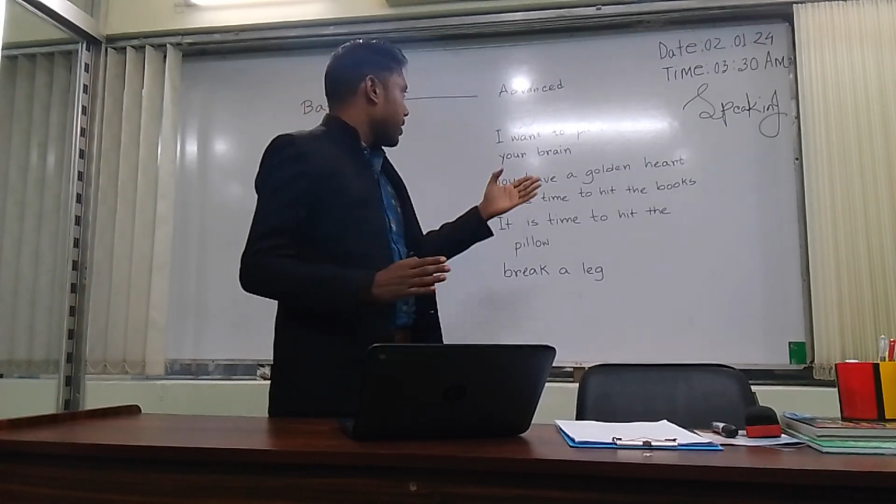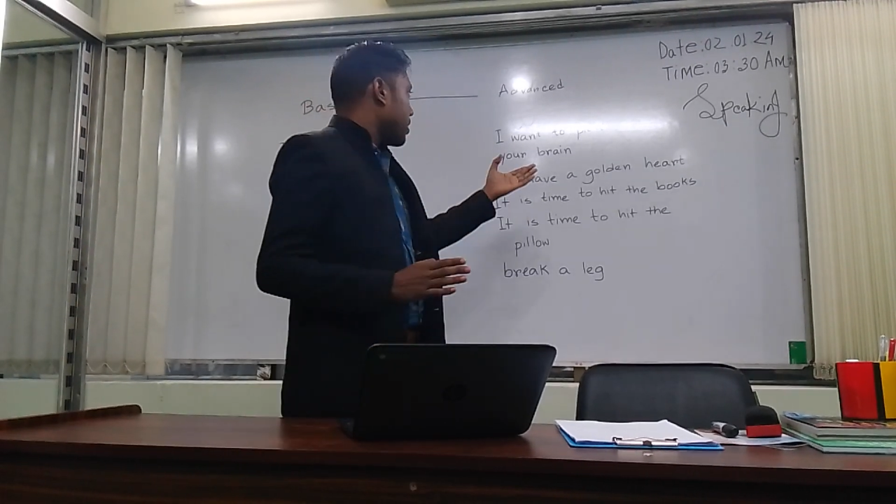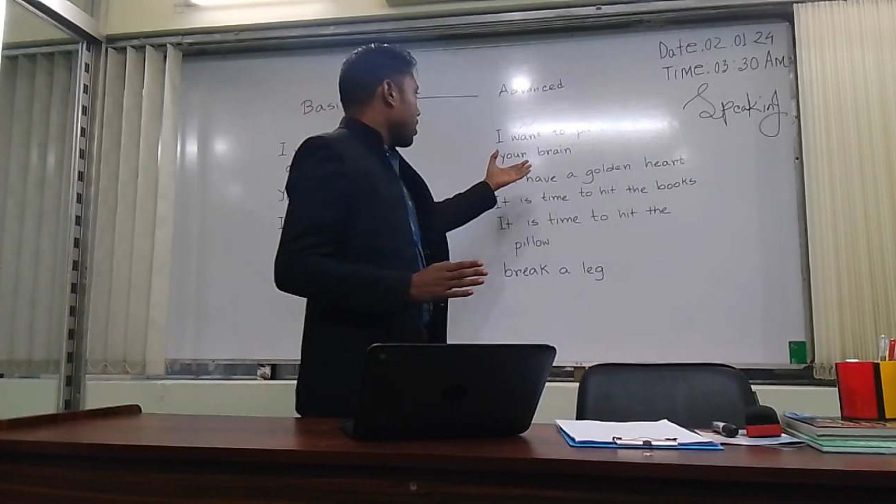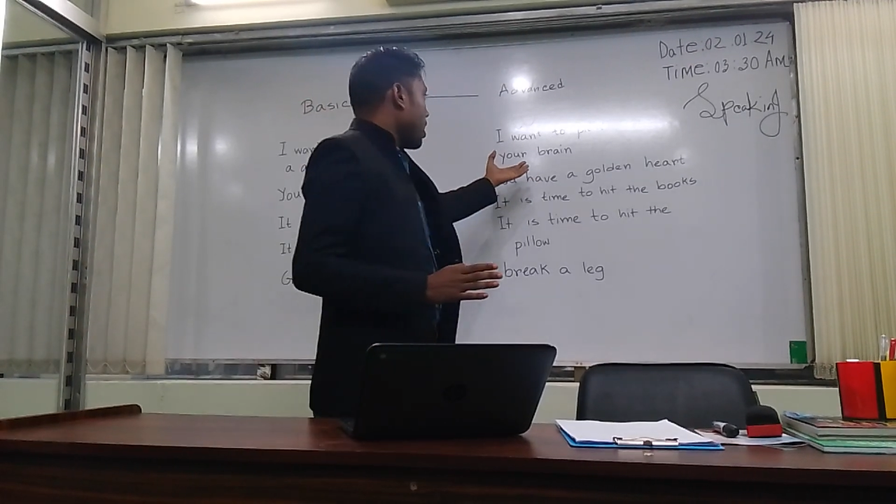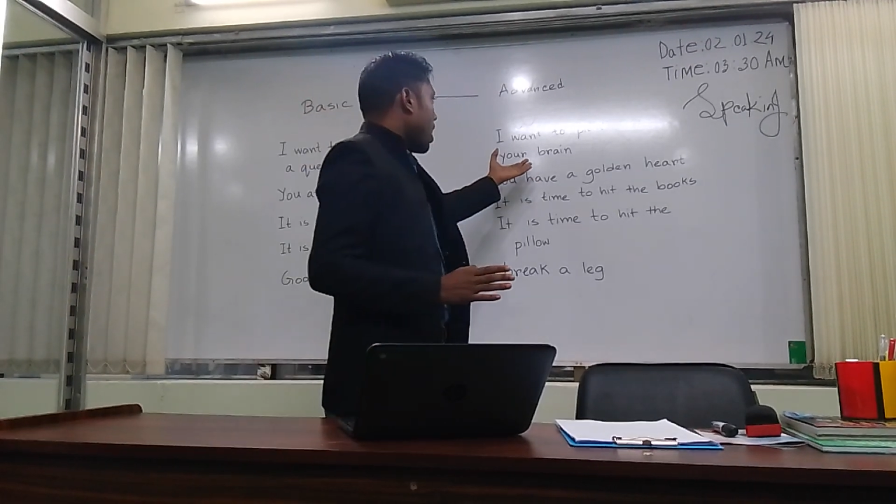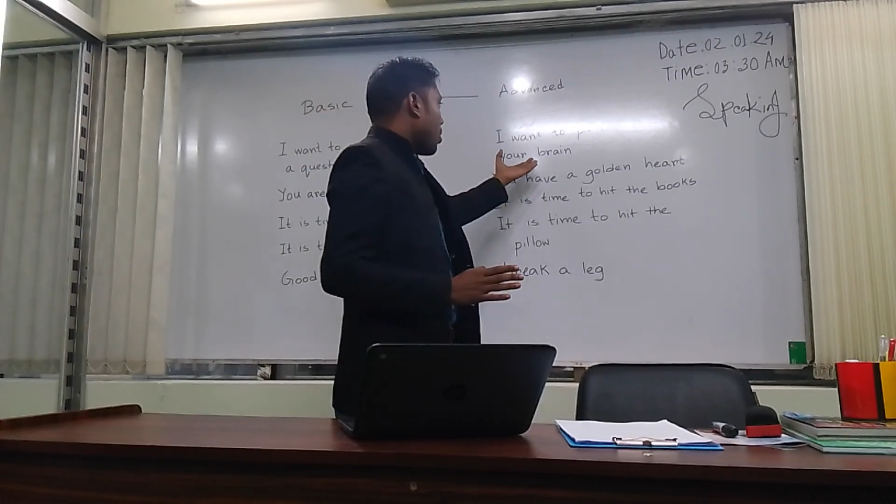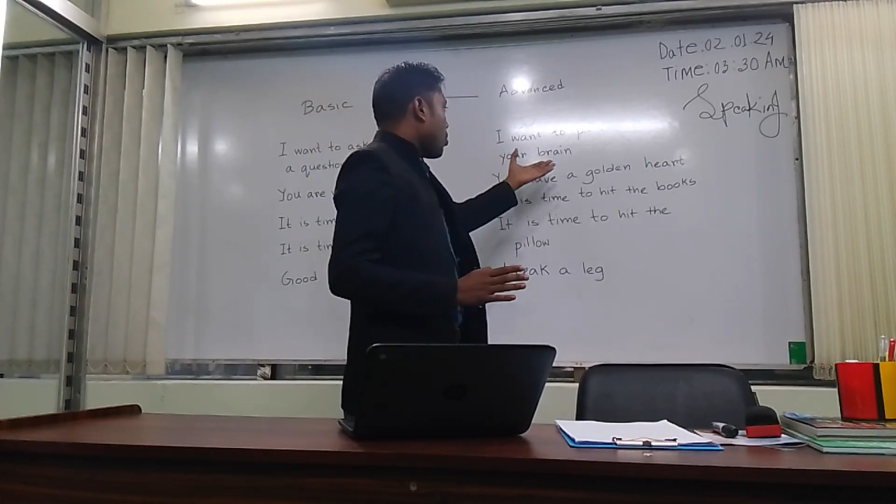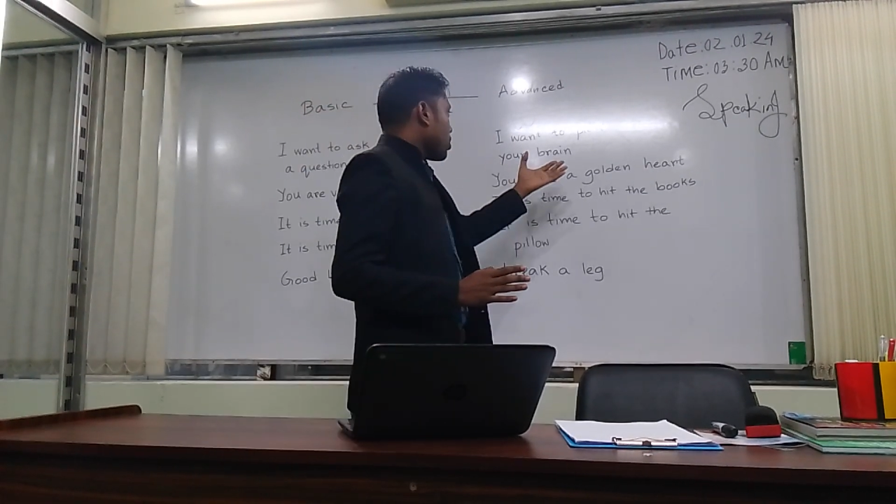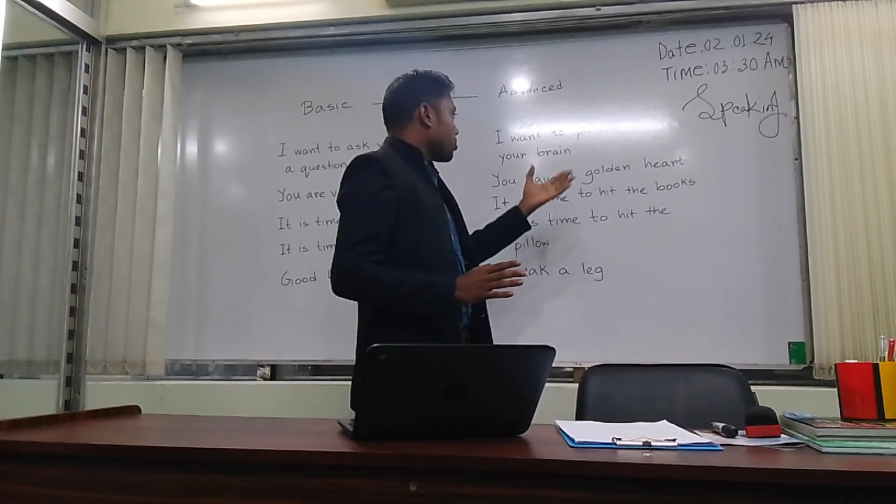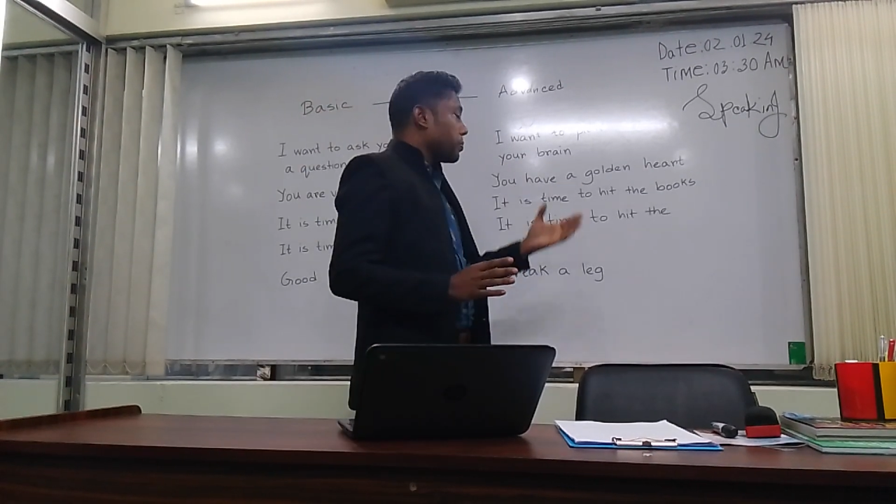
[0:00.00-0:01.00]
That I
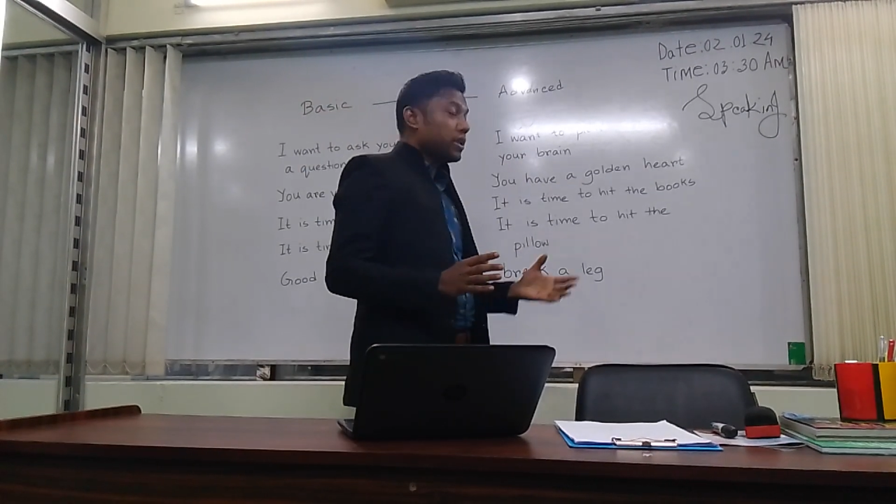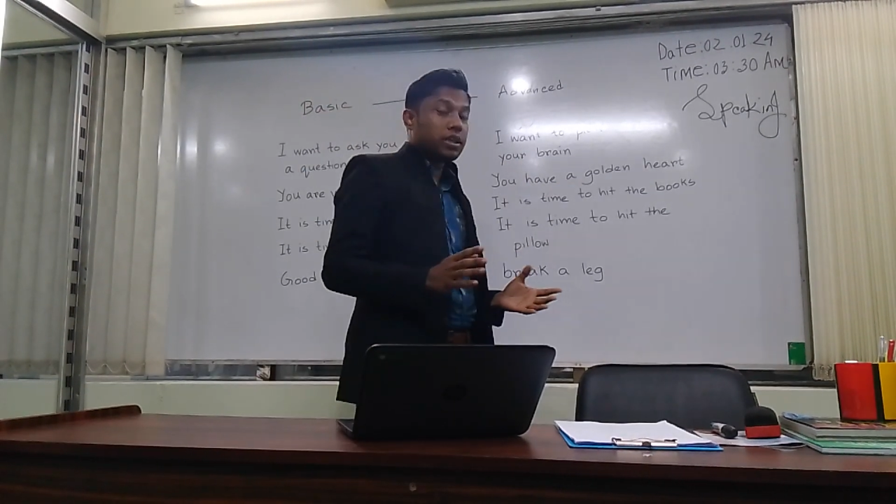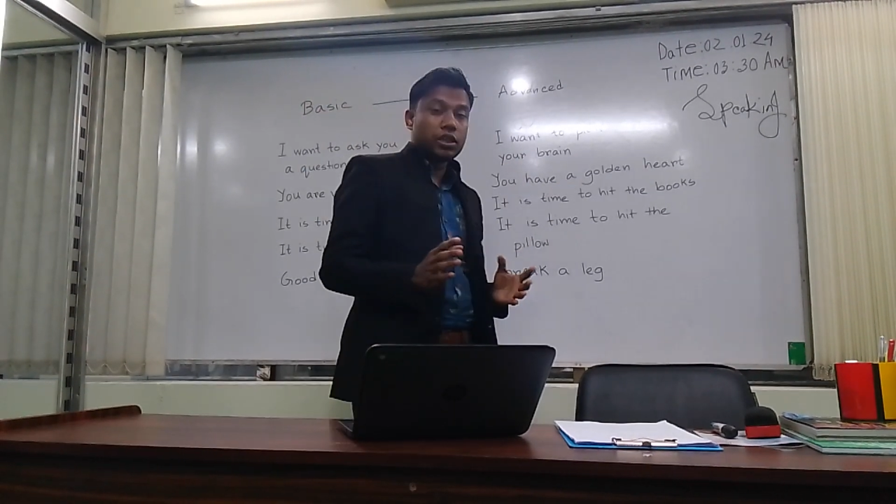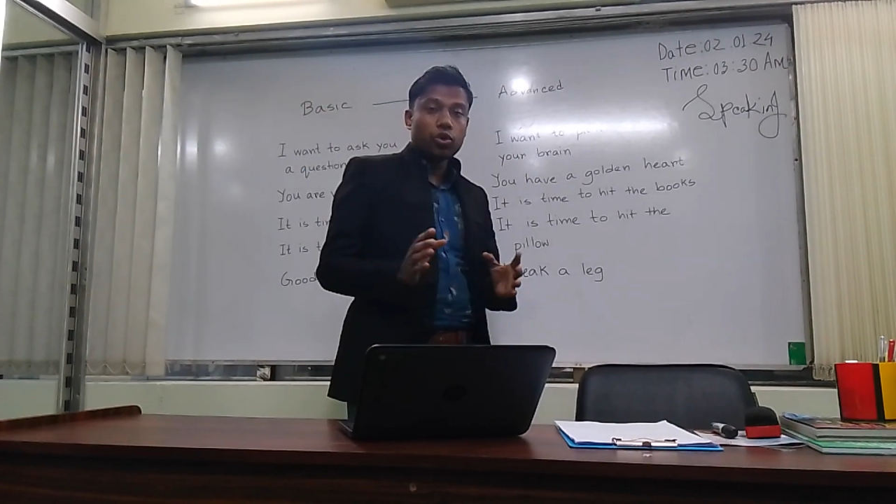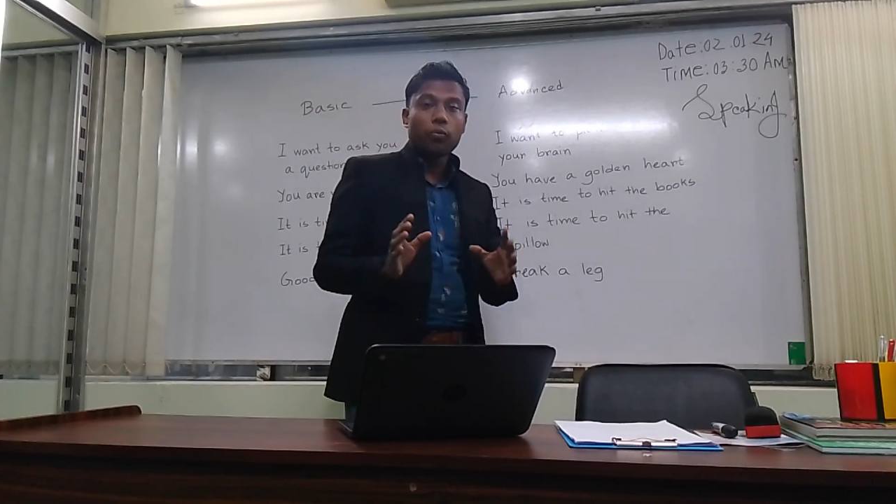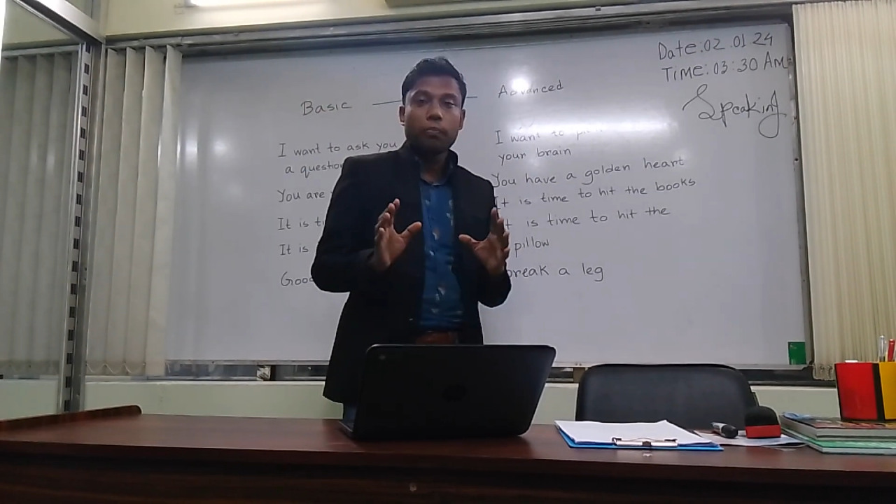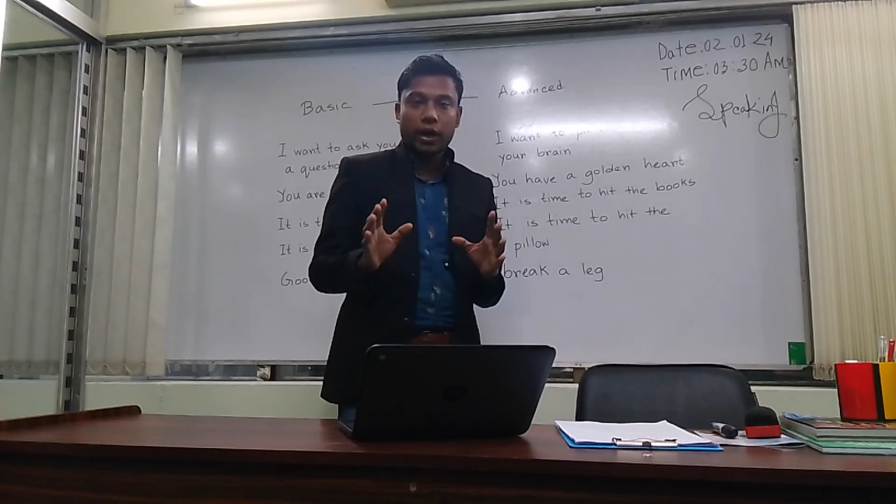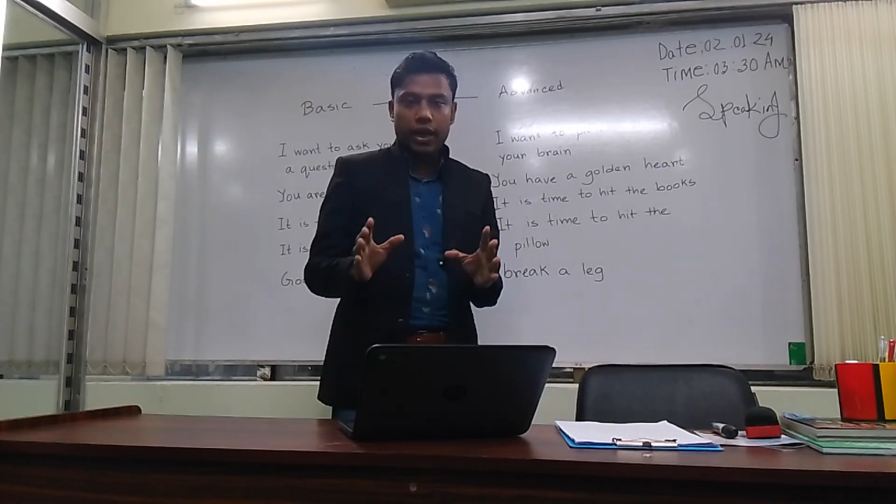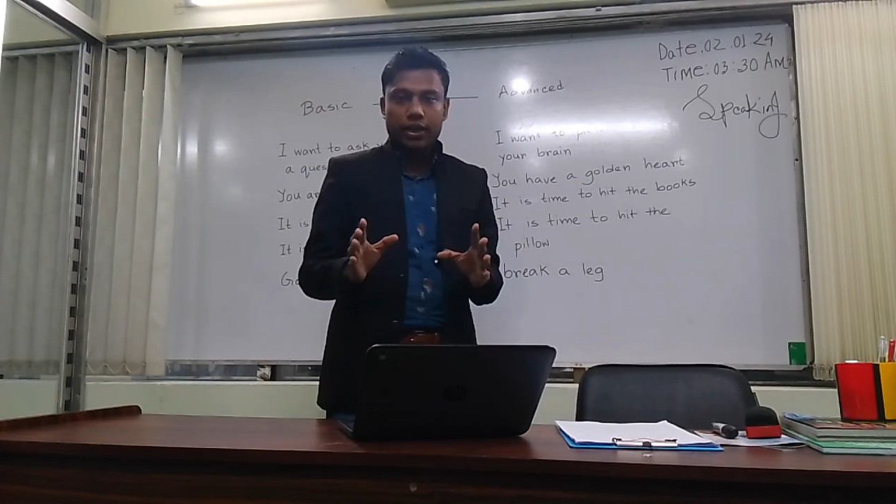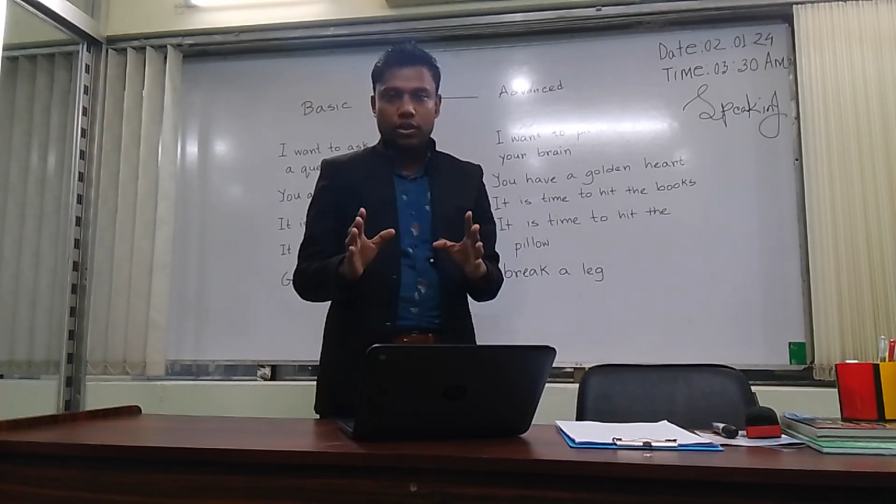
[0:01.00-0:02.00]
want to pick your
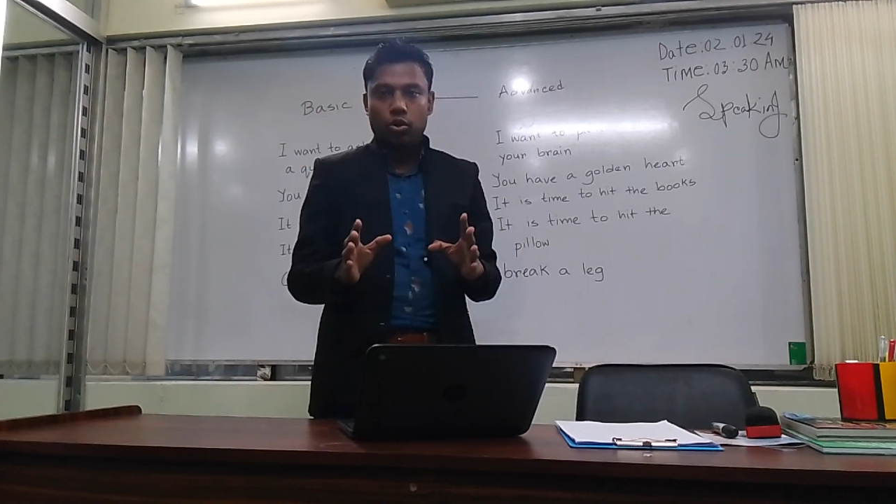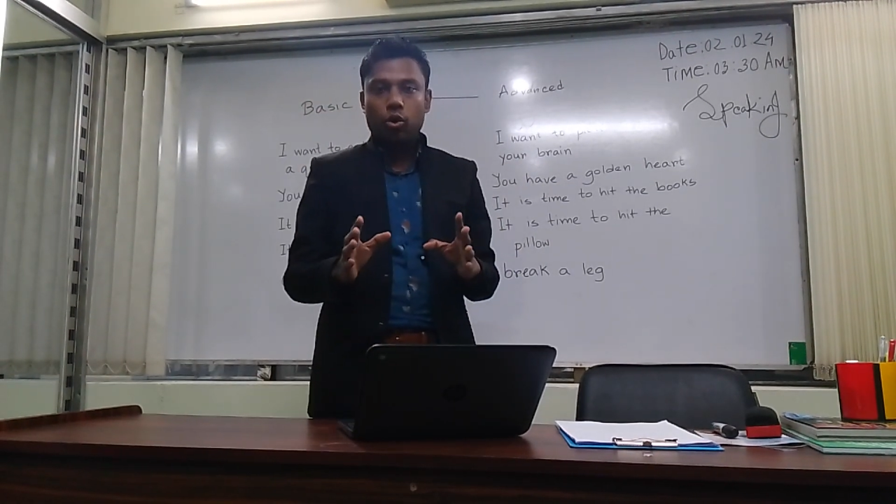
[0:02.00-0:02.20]
brain